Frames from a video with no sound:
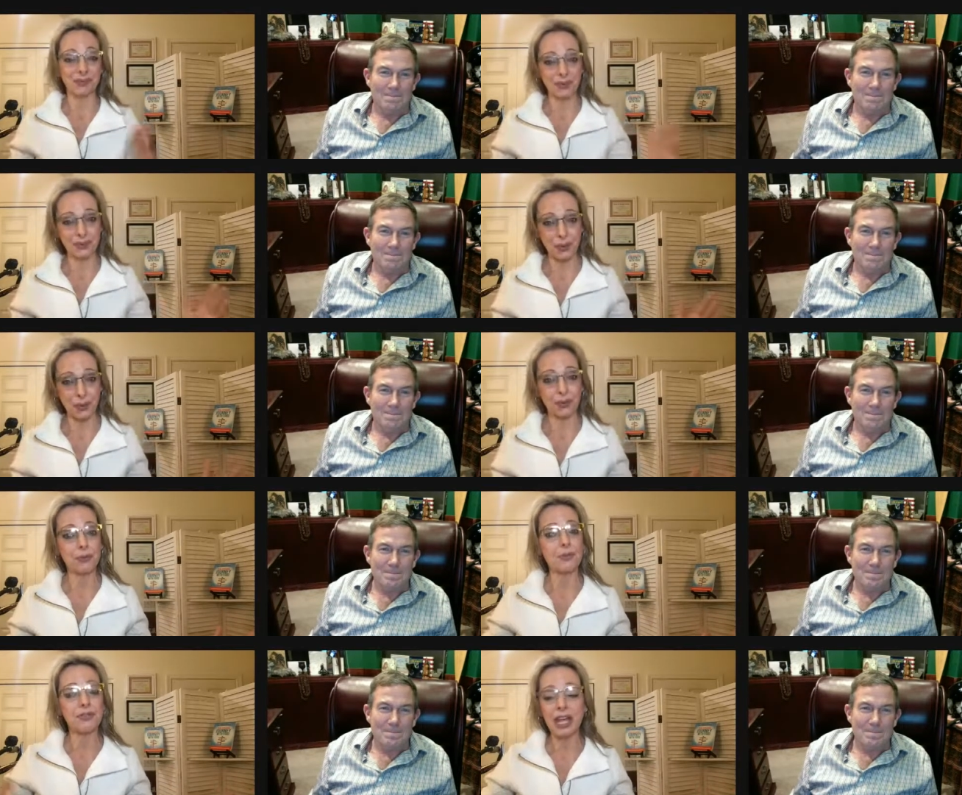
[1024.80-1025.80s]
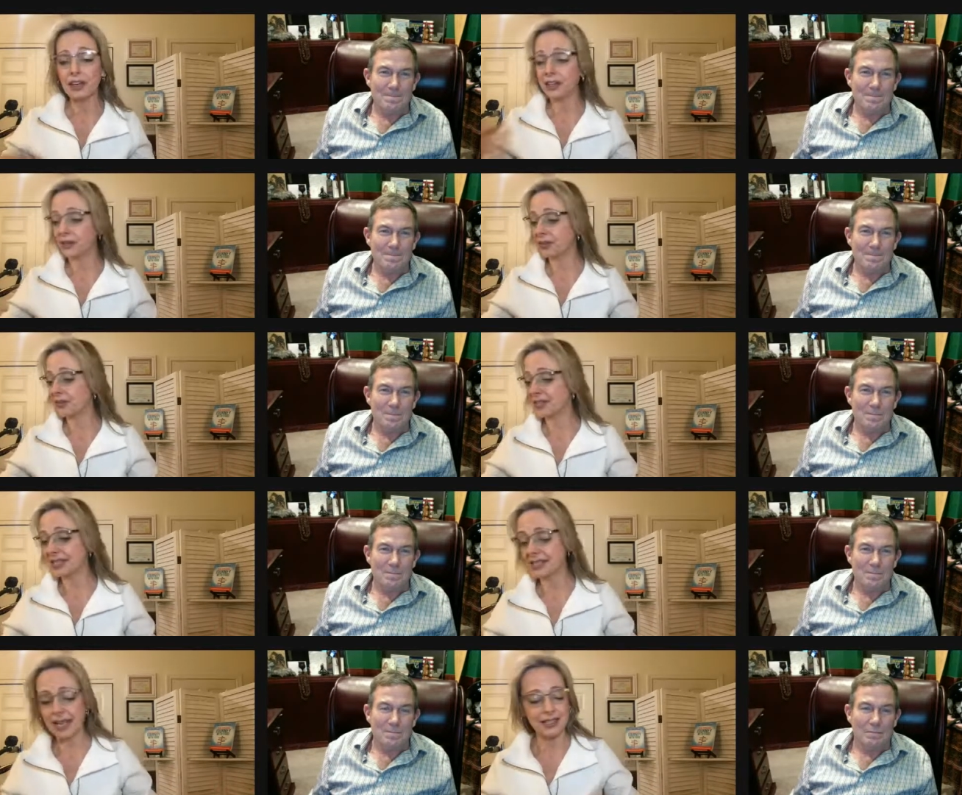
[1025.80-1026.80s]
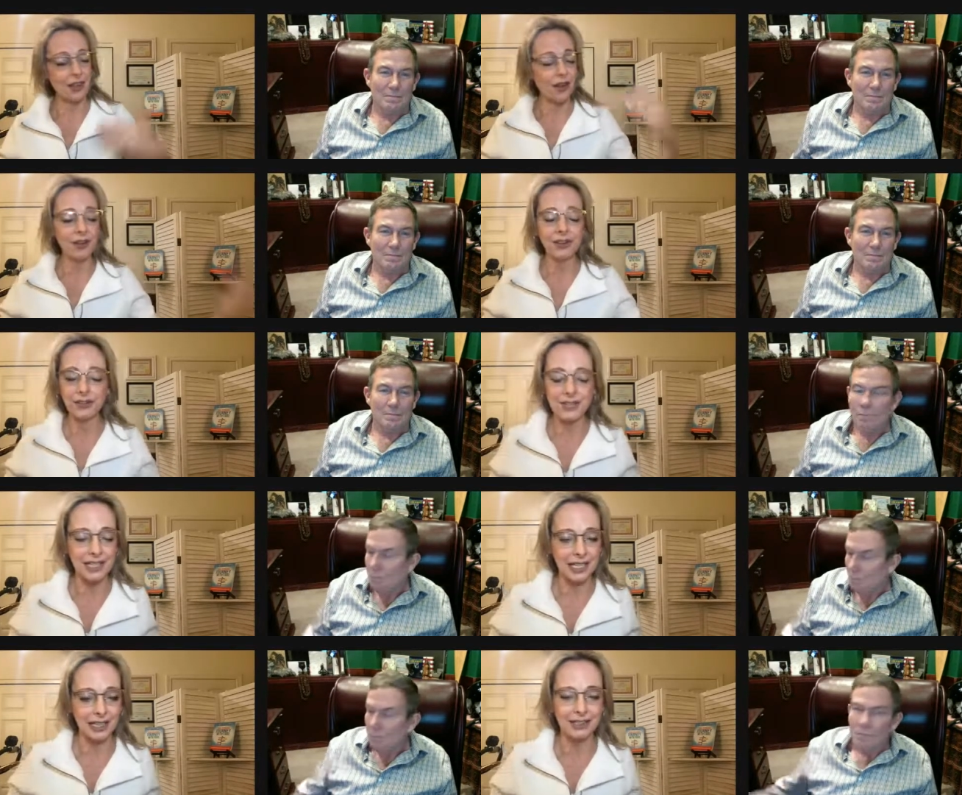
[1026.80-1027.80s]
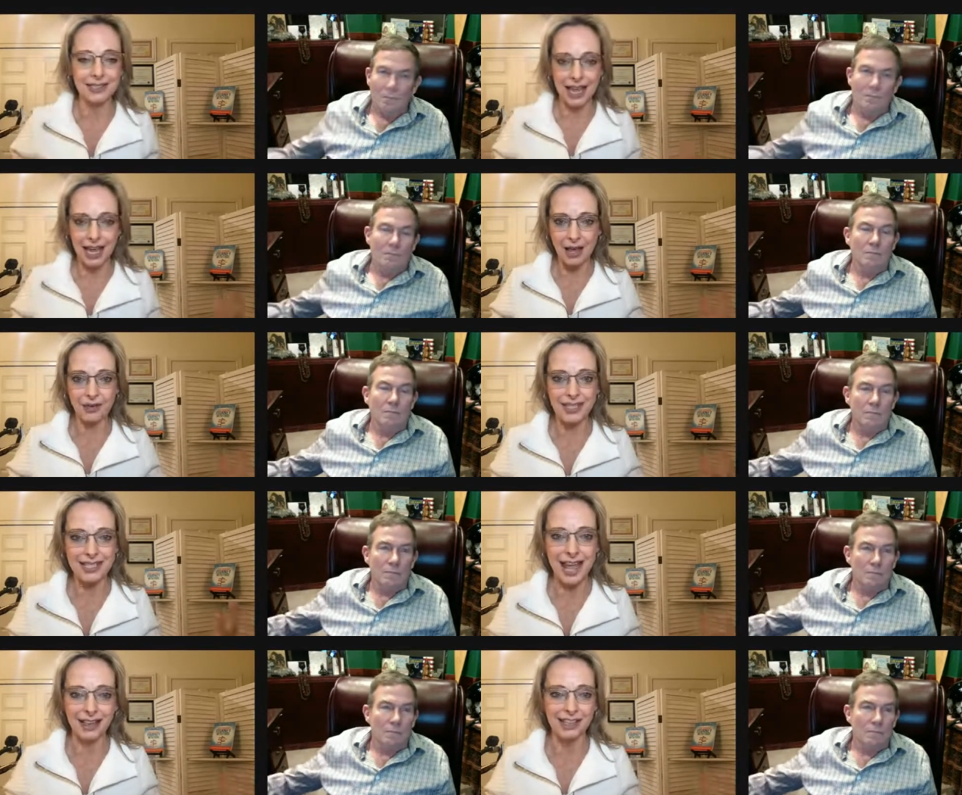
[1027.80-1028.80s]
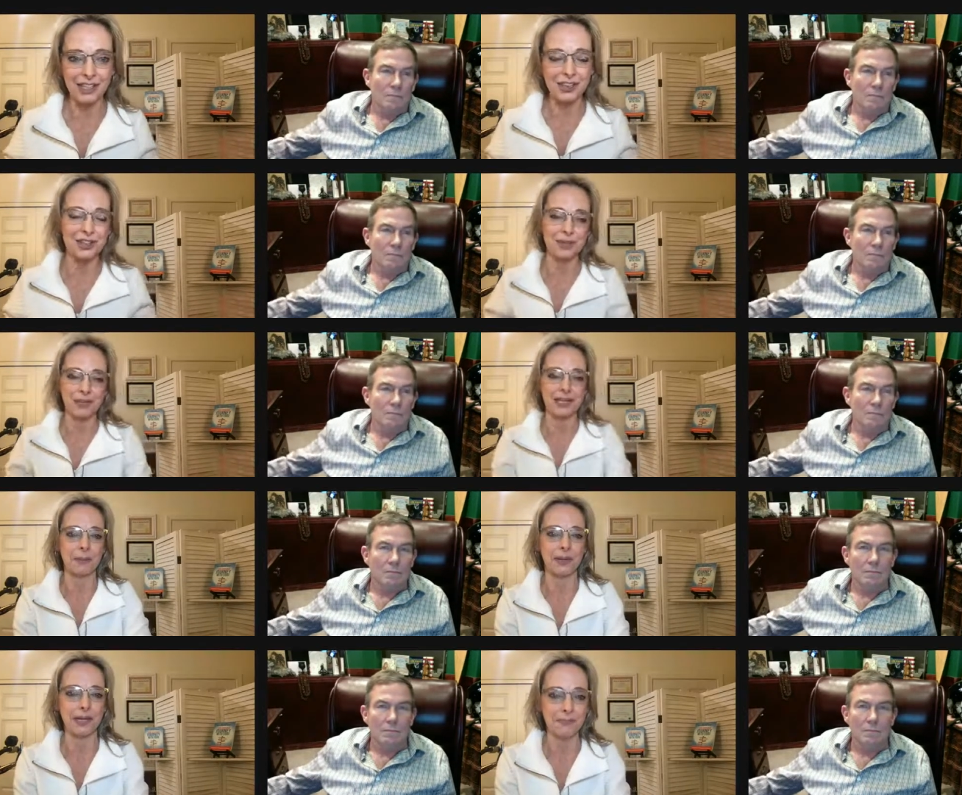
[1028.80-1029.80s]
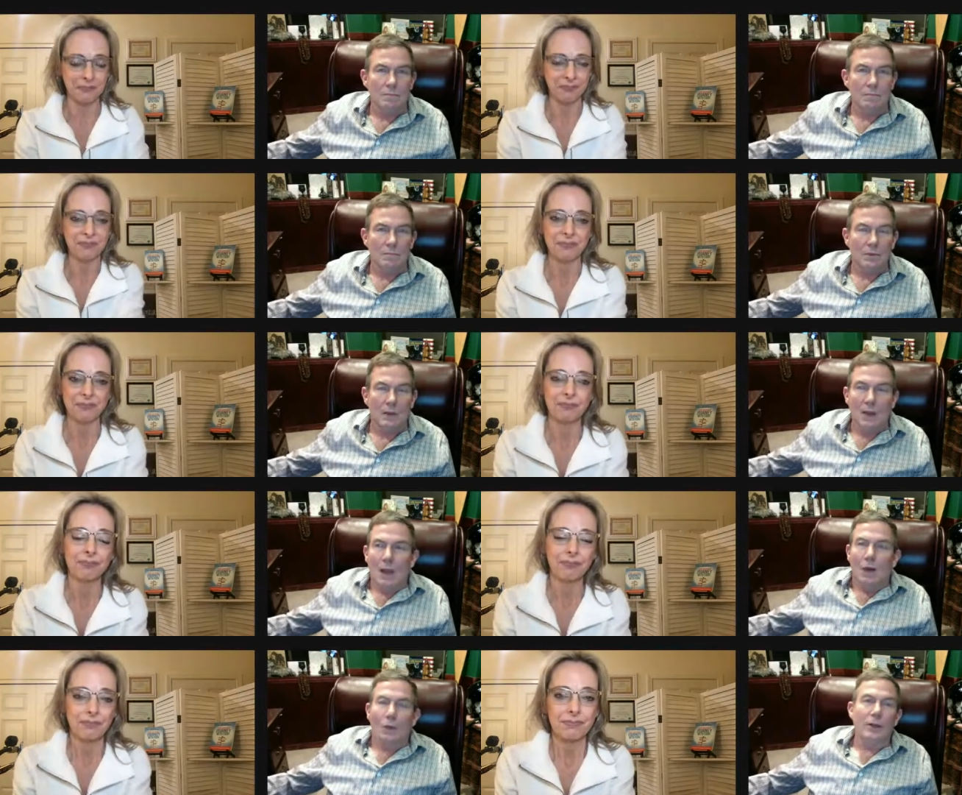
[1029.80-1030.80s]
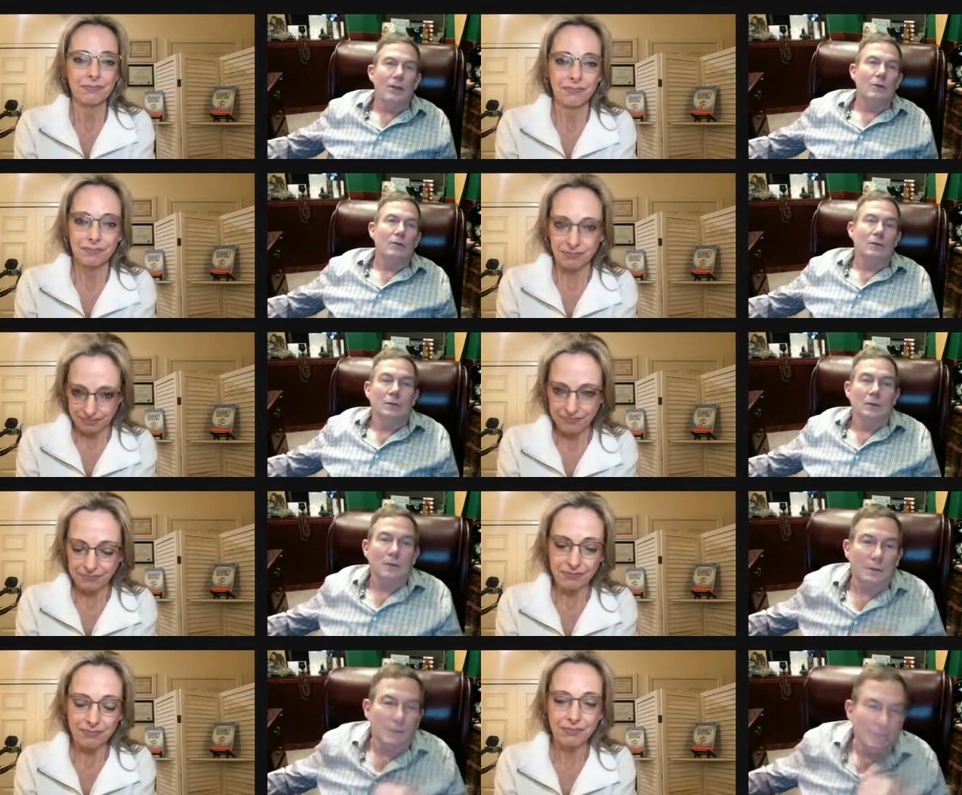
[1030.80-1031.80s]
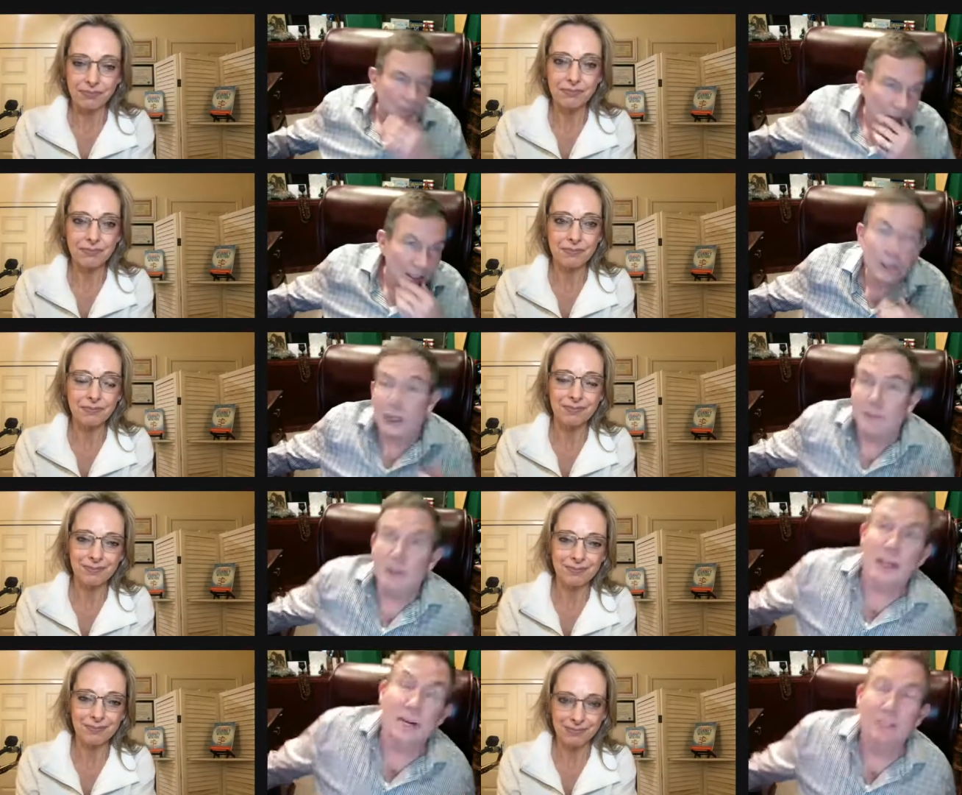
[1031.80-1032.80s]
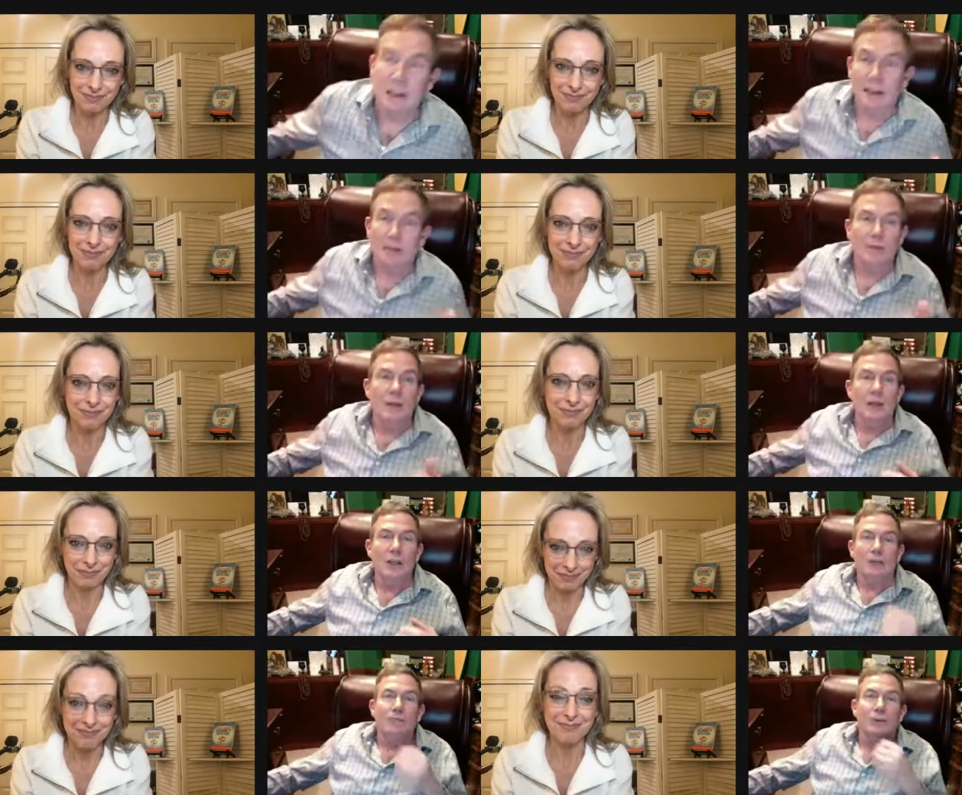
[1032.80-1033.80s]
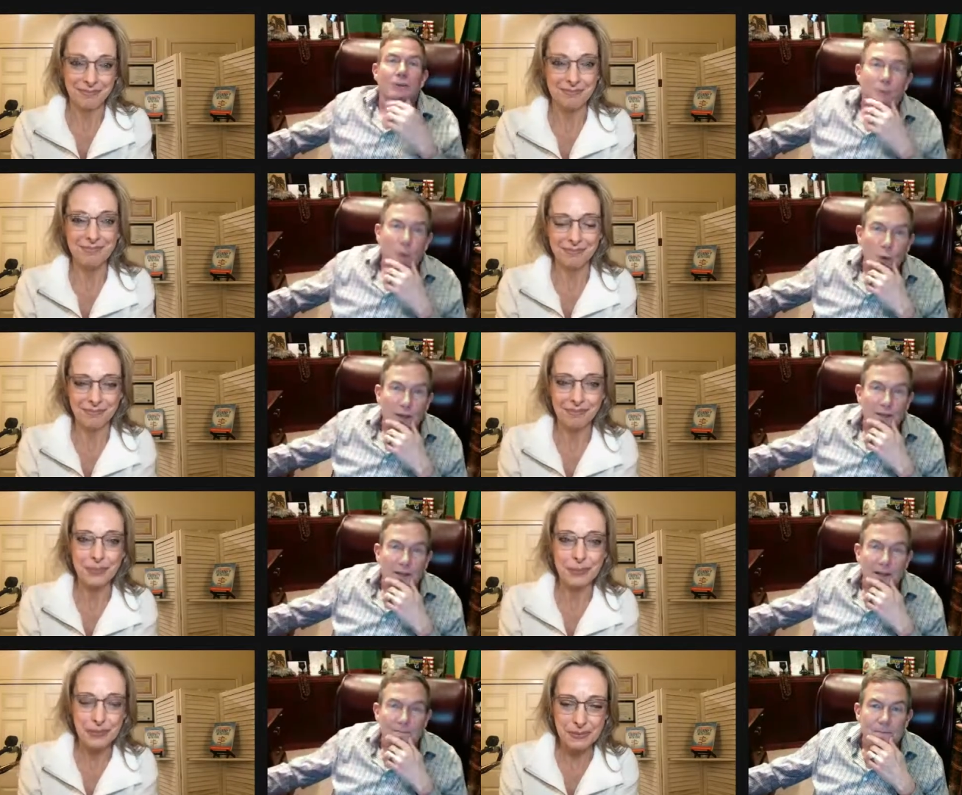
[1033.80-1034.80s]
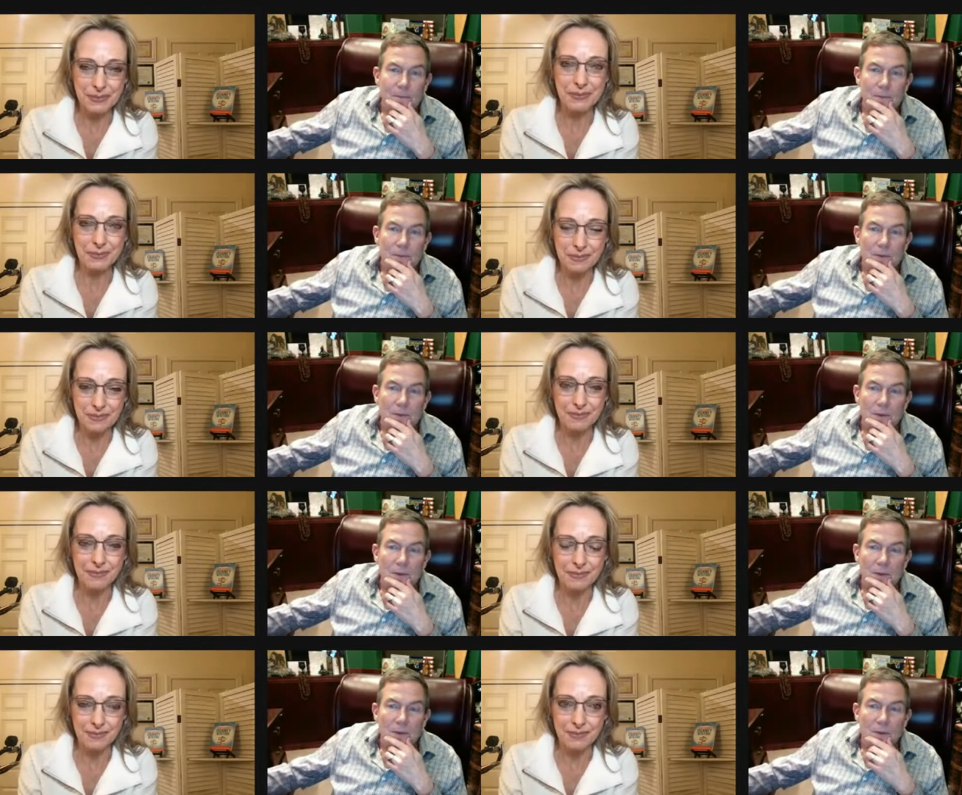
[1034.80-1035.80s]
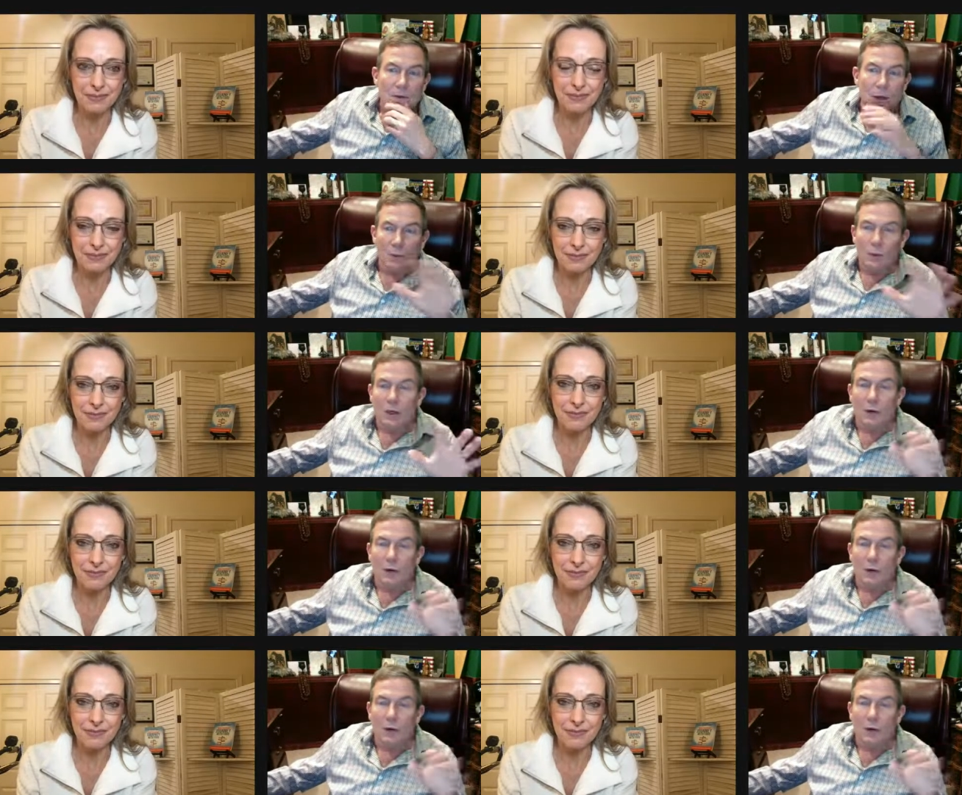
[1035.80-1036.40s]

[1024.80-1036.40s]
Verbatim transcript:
Speaker 1: So, through failure, through success, all of those things. How does that leadership step in?
Speaker 2: Well, you know, leadership is in everything. You know, for for one thing, and we'll go